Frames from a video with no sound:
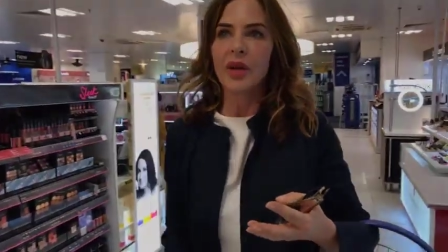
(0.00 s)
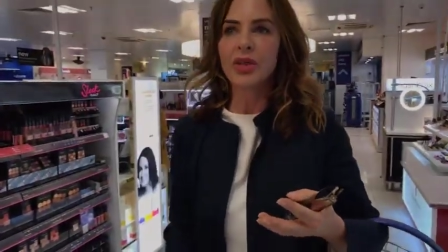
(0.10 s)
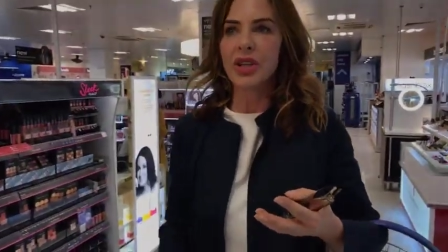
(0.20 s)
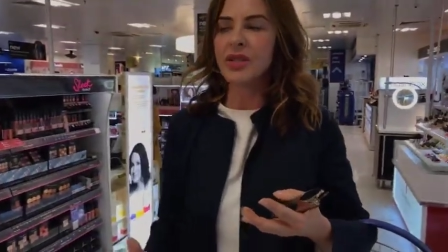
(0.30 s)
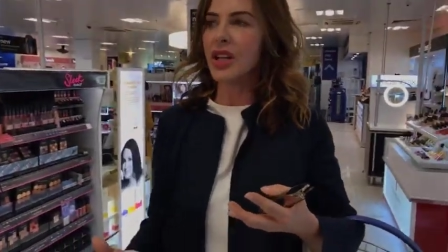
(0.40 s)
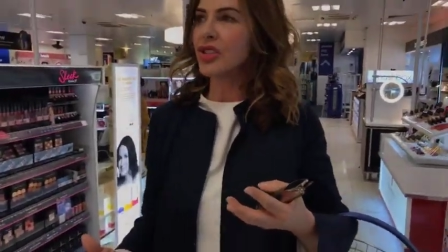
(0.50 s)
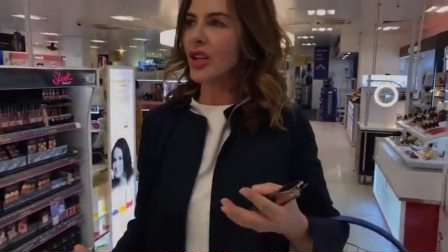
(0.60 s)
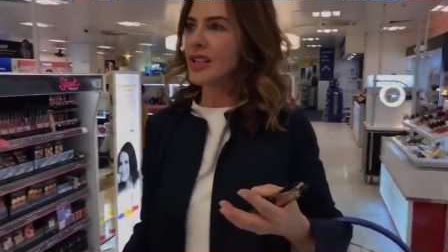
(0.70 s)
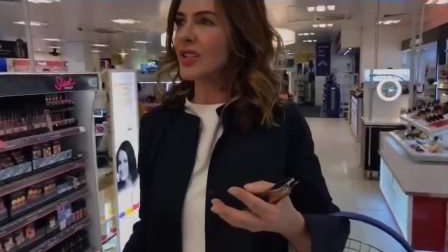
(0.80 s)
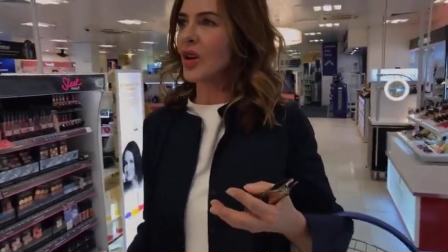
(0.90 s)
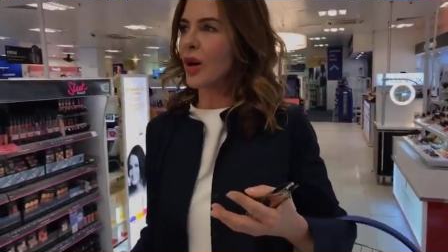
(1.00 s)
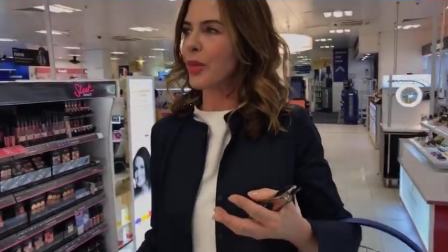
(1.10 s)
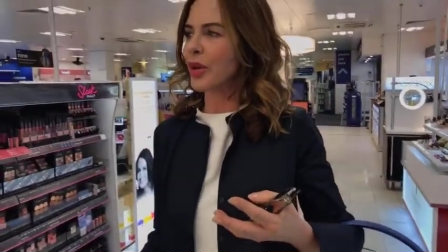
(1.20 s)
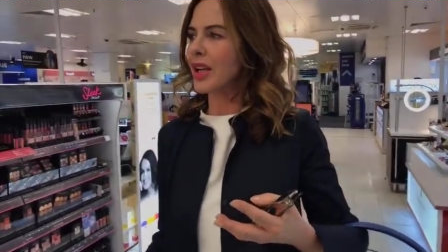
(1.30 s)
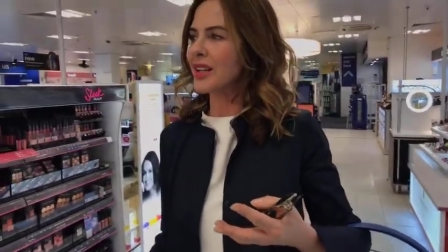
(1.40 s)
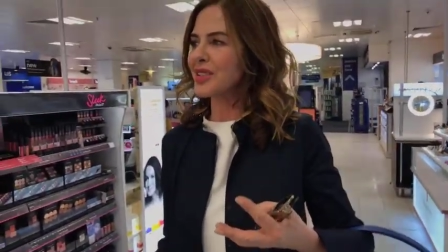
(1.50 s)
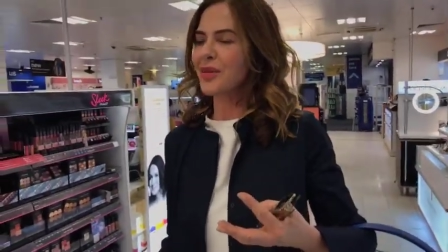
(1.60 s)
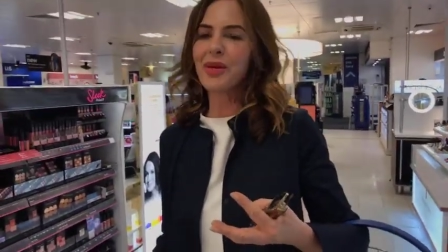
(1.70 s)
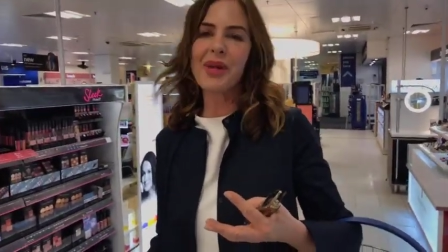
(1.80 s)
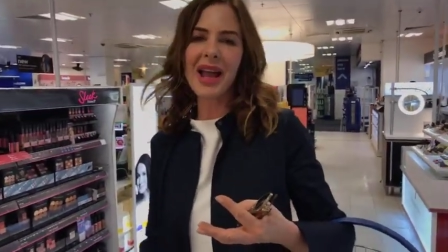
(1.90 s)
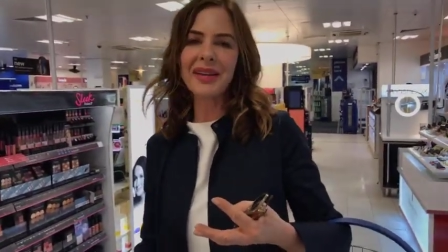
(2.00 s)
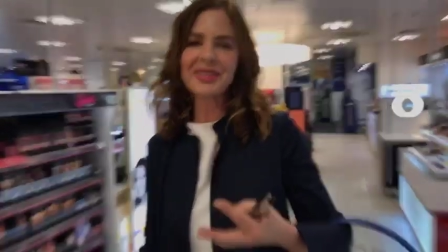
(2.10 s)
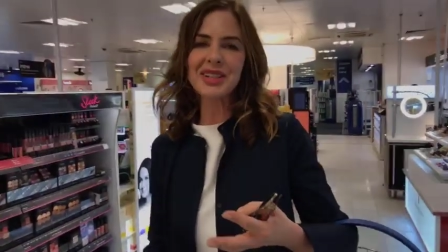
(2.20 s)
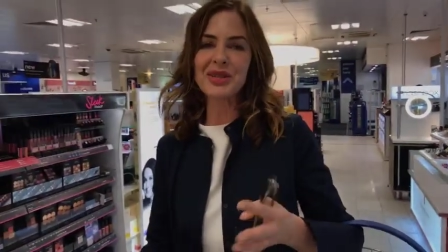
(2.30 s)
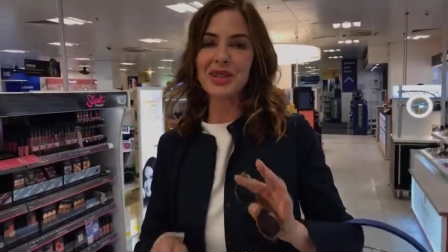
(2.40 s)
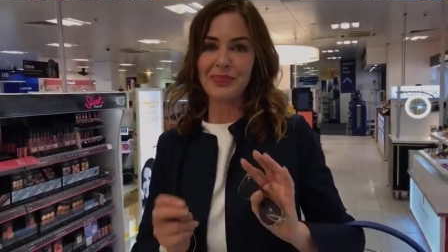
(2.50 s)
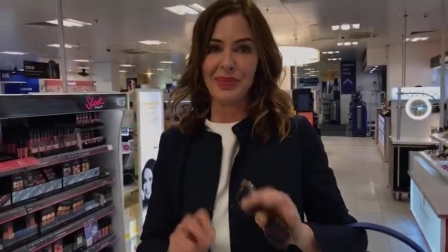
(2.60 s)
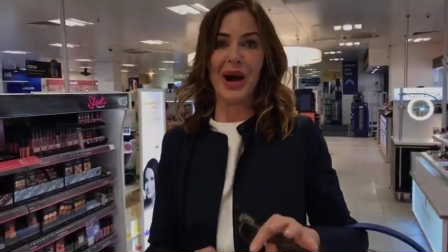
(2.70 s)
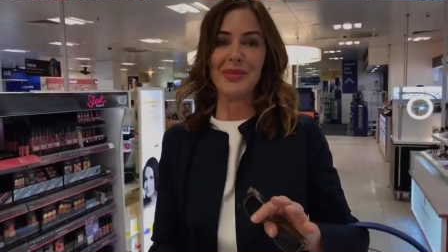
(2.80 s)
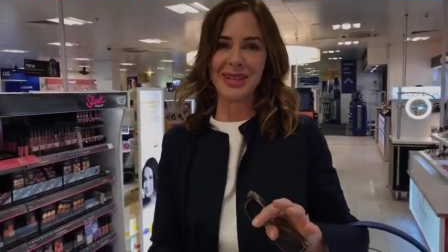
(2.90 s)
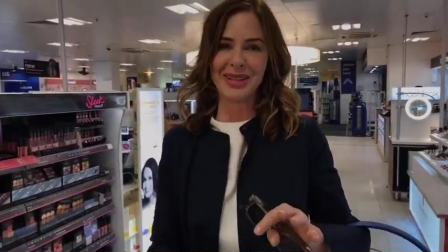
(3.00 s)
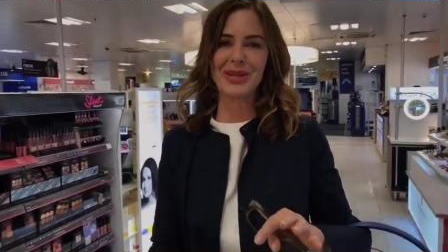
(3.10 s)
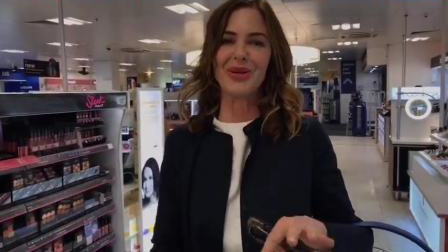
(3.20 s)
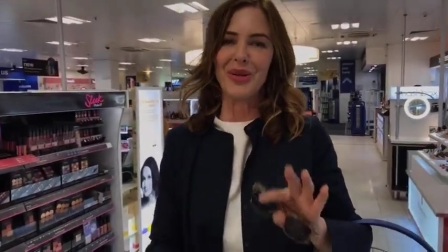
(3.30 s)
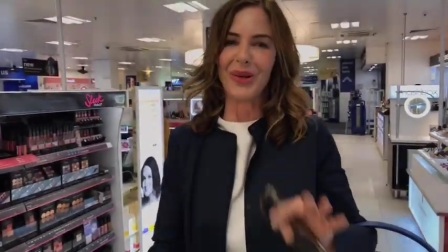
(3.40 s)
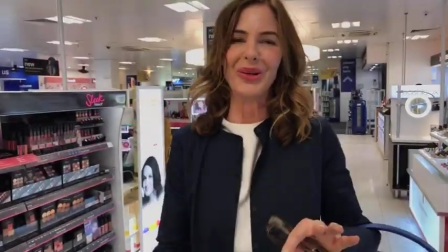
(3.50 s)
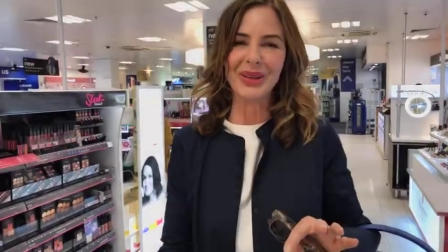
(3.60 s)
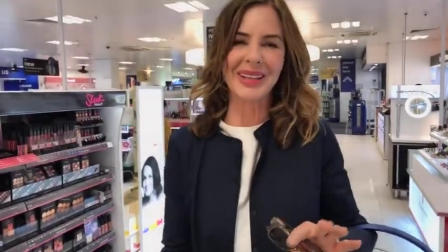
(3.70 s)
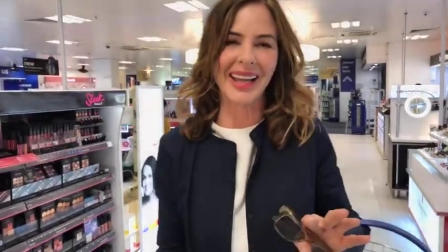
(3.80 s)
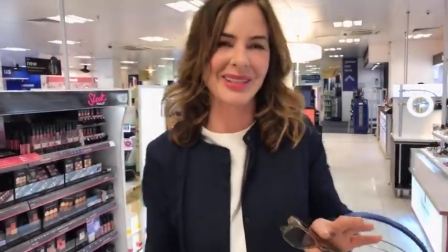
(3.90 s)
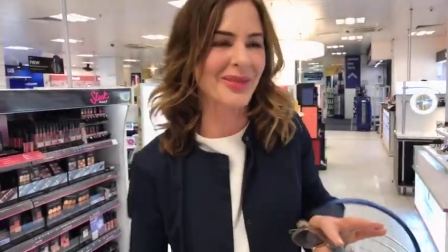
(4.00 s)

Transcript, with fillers: which I was going to try and stock up on here. So we might have to do a department store haul next